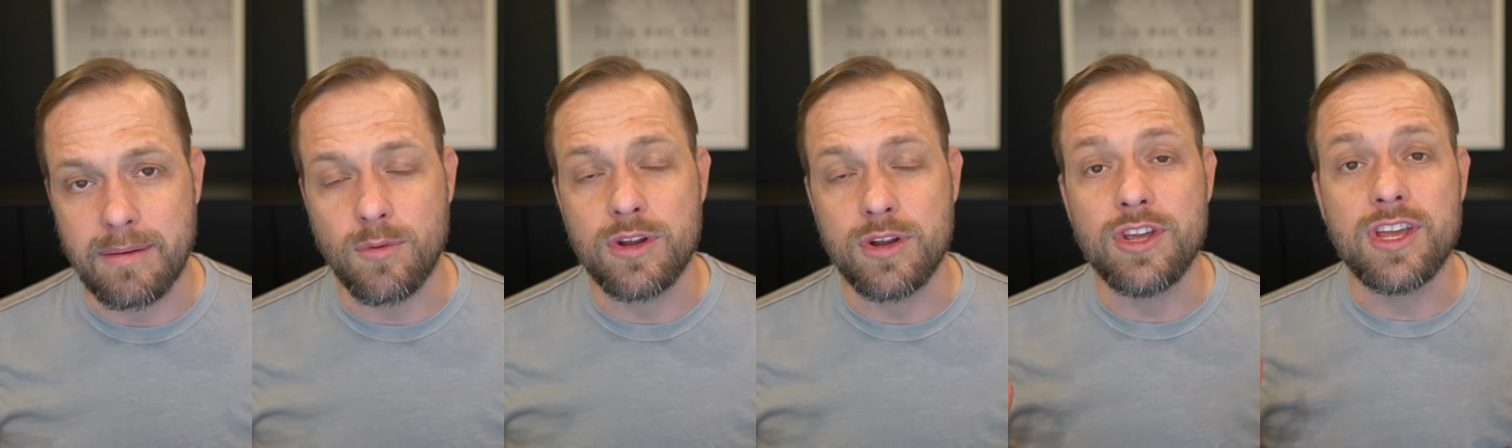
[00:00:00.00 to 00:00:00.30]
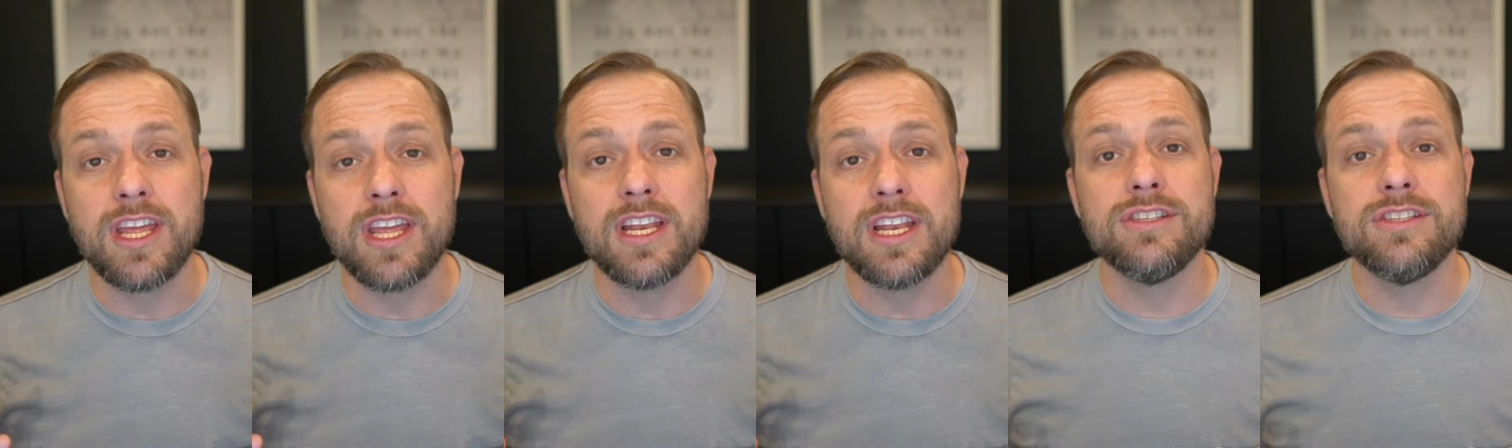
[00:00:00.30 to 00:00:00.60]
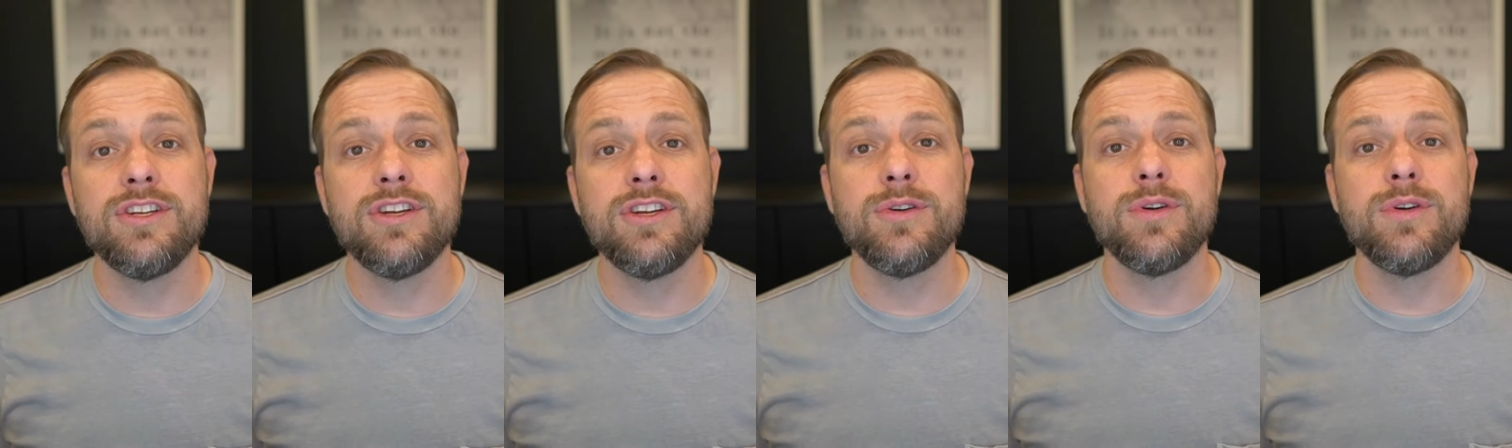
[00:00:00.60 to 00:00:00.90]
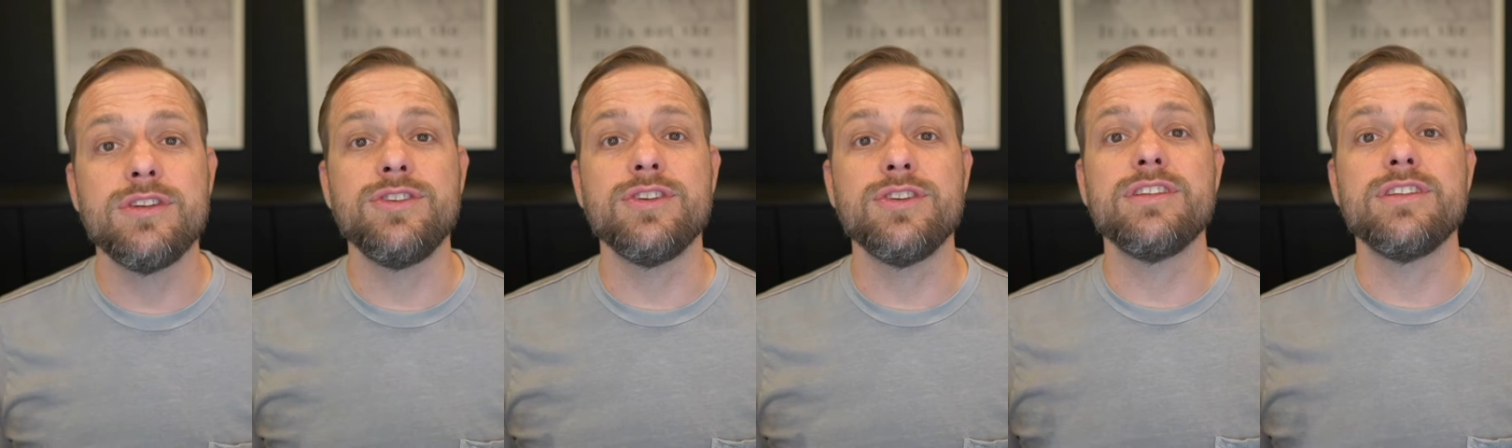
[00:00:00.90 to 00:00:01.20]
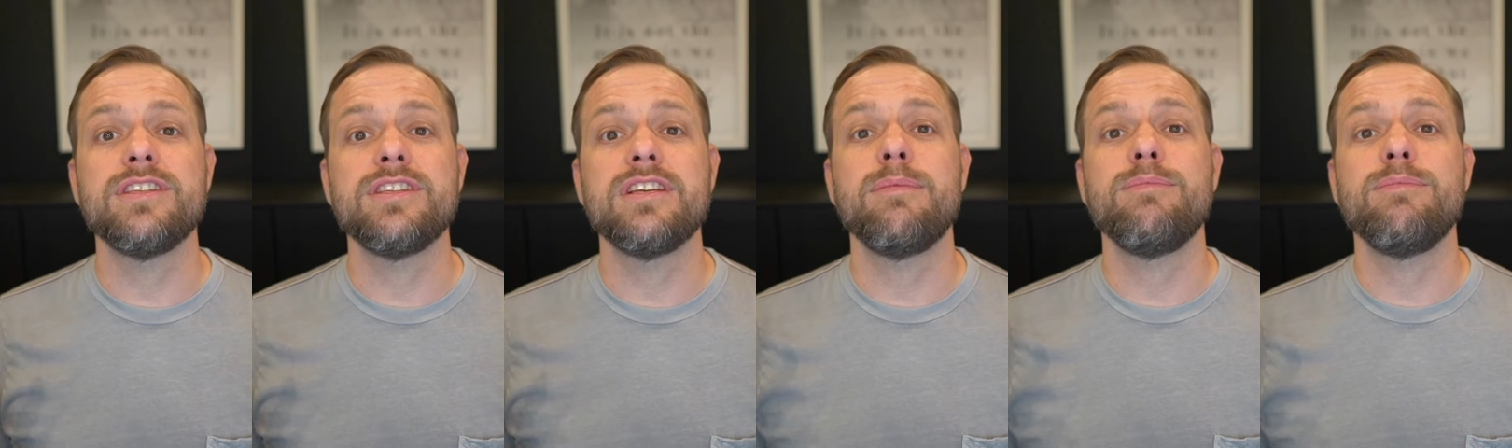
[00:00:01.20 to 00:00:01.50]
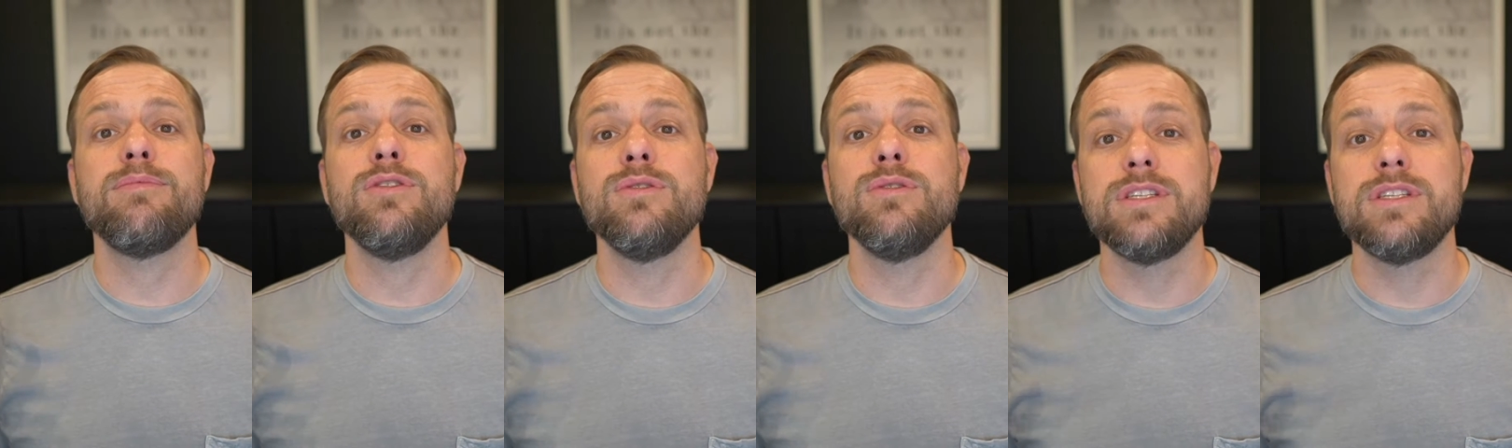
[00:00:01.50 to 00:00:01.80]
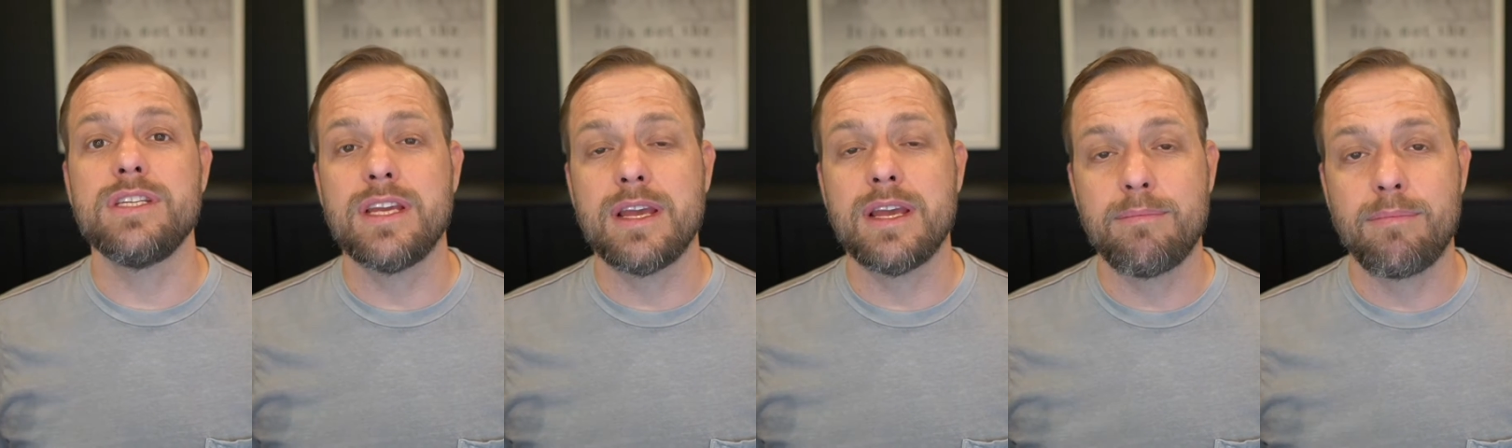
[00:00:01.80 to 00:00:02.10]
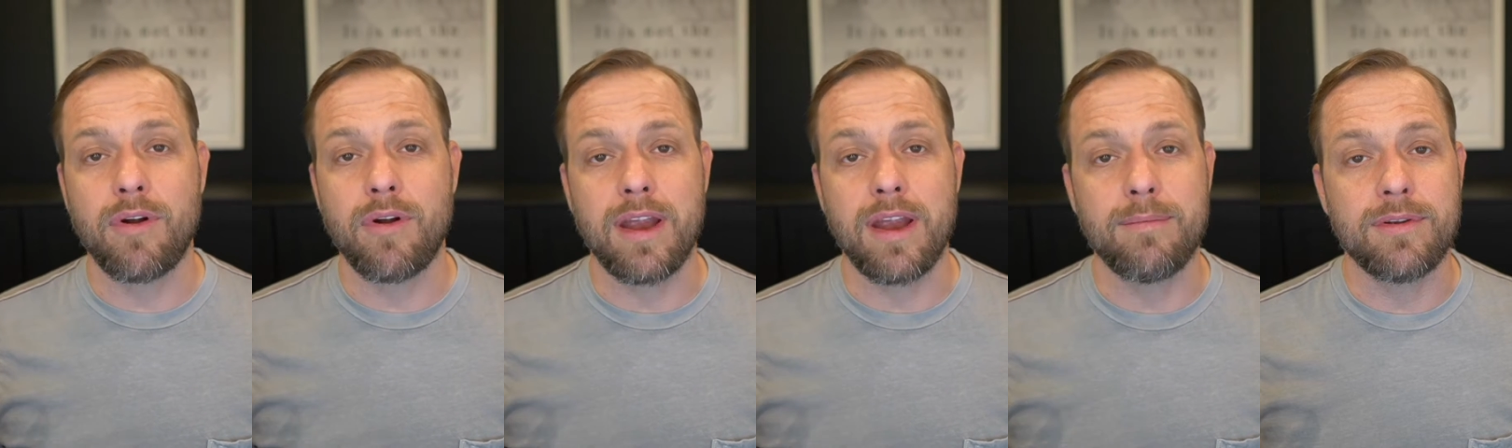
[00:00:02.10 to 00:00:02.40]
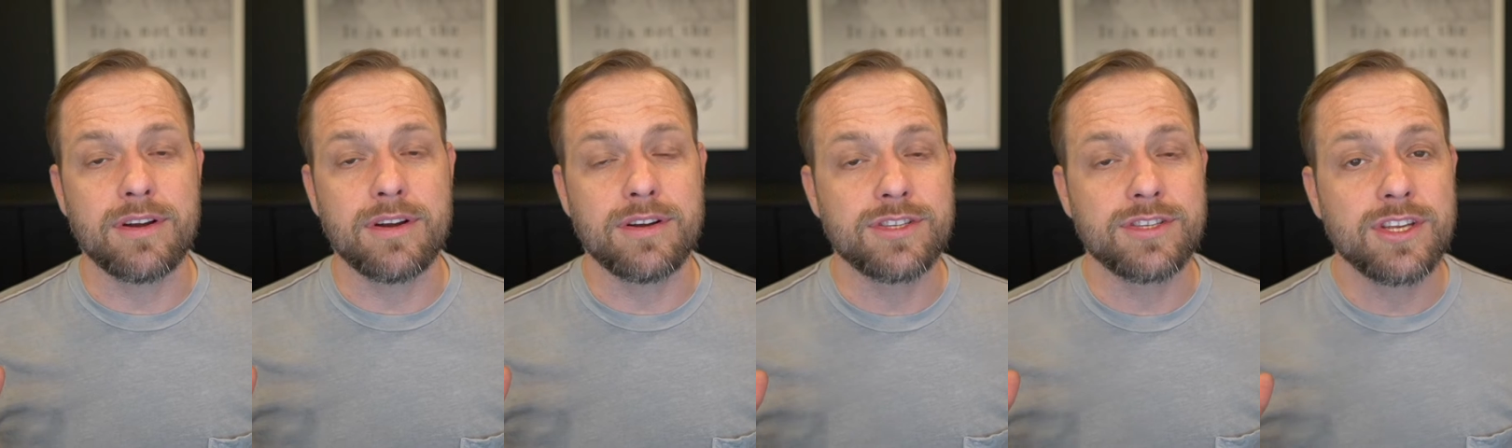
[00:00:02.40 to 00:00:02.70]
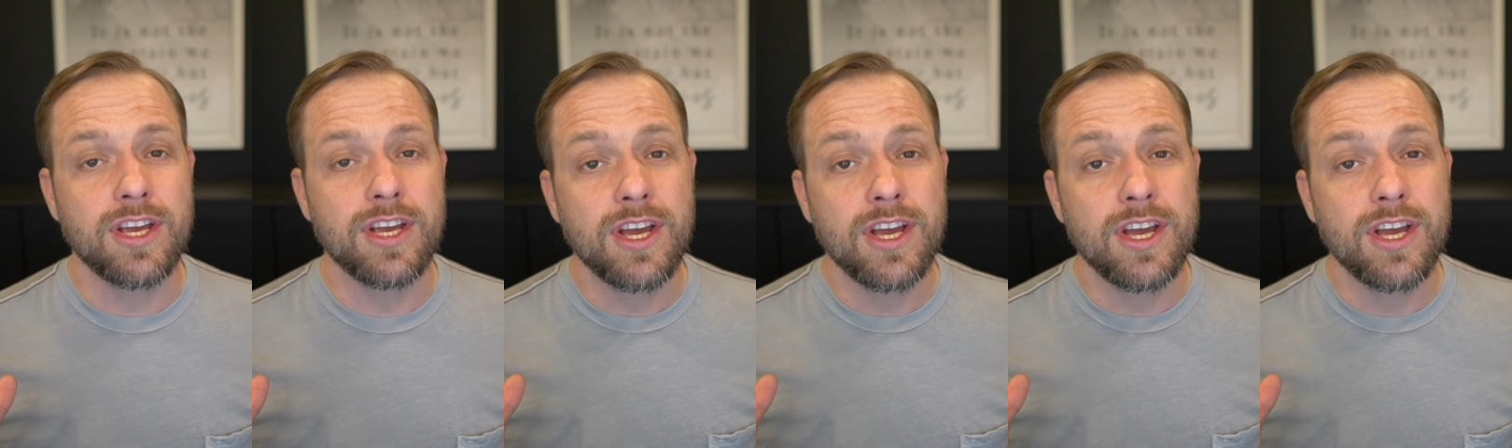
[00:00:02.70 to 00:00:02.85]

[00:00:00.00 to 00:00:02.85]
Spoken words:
What you can do is you can set up UTM parameters